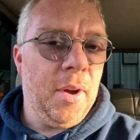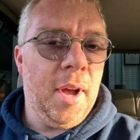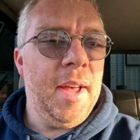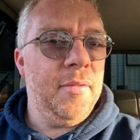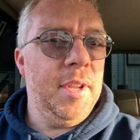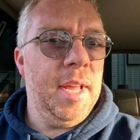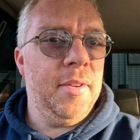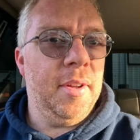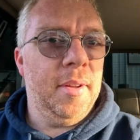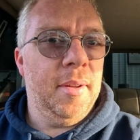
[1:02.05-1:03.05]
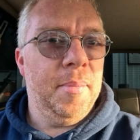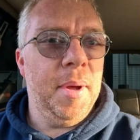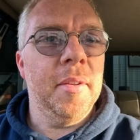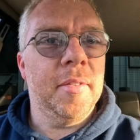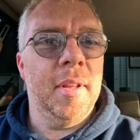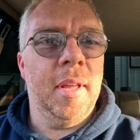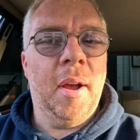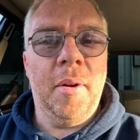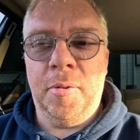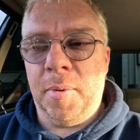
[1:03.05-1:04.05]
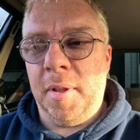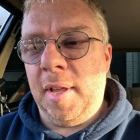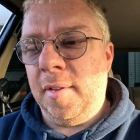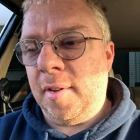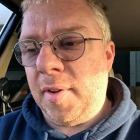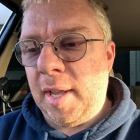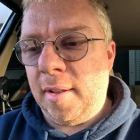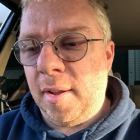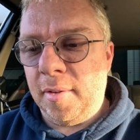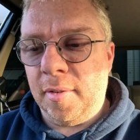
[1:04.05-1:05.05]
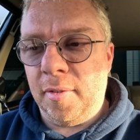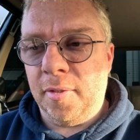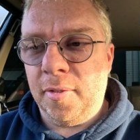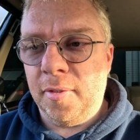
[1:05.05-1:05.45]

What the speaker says: I have never personally owned one of these. I've had loads of,